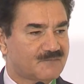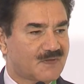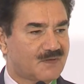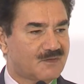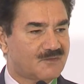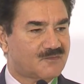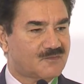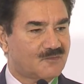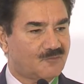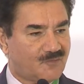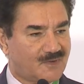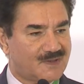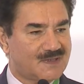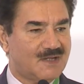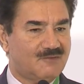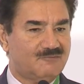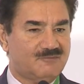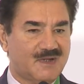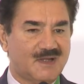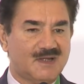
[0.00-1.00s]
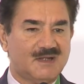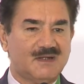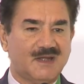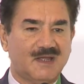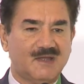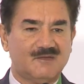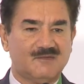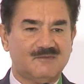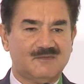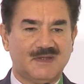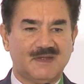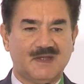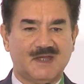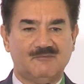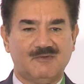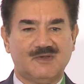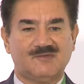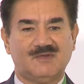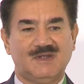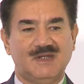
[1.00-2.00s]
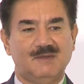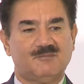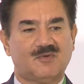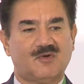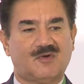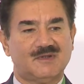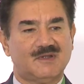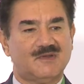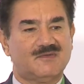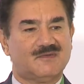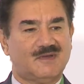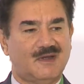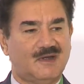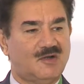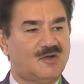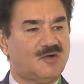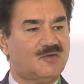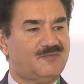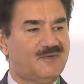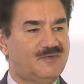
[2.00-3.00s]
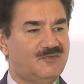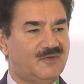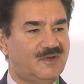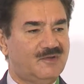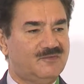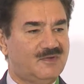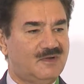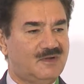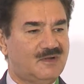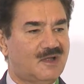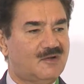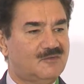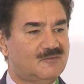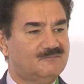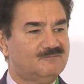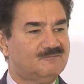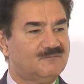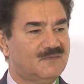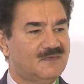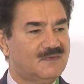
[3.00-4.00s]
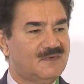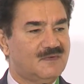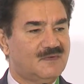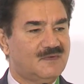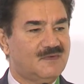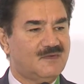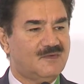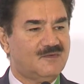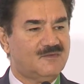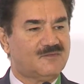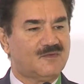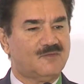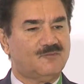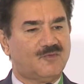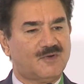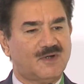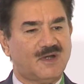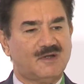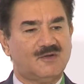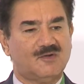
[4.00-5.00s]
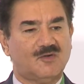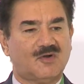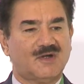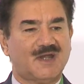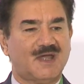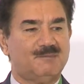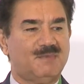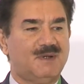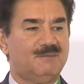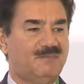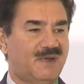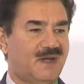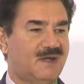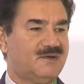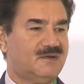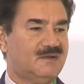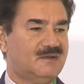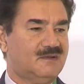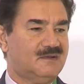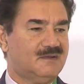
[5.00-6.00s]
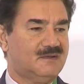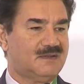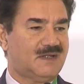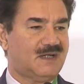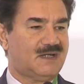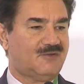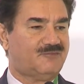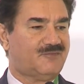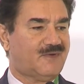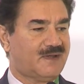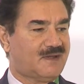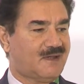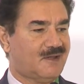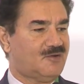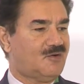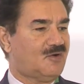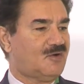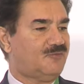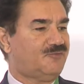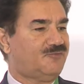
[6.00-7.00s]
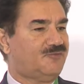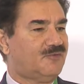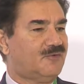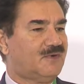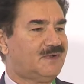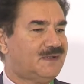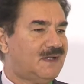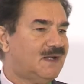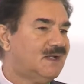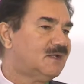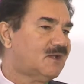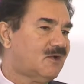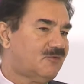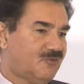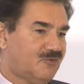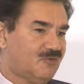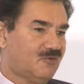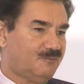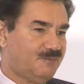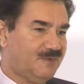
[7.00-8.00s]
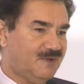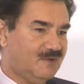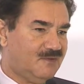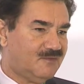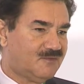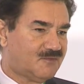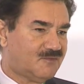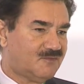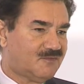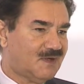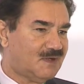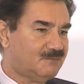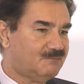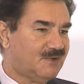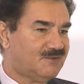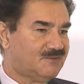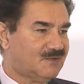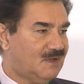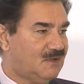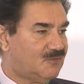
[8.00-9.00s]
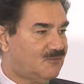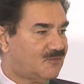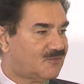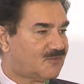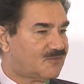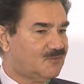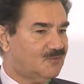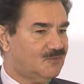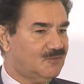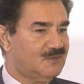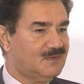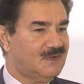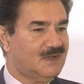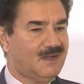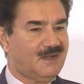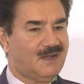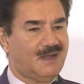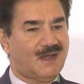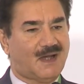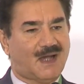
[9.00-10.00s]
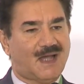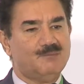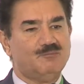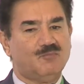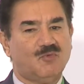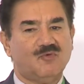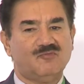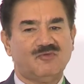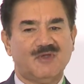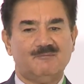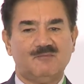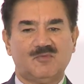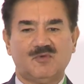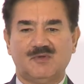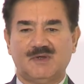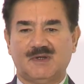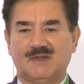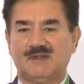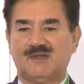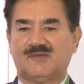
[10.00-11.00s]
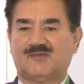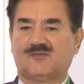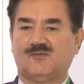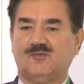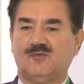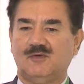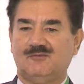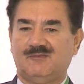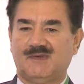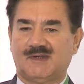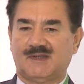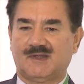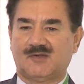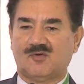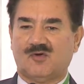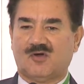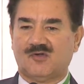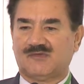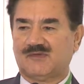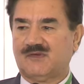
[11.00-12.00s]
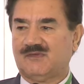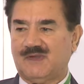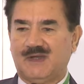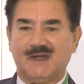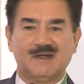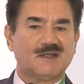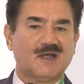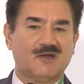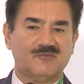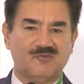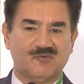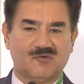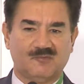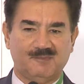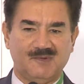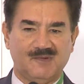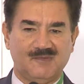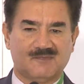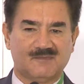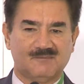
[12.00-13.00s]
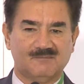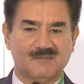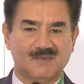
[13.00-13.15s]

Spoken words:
So what they have done is they have actually brought the standard of education down. So would it not have been better that if I cannot afford 10,000 rupees to send my child to a school, I move him to another school where the cost is 8,000 rupees.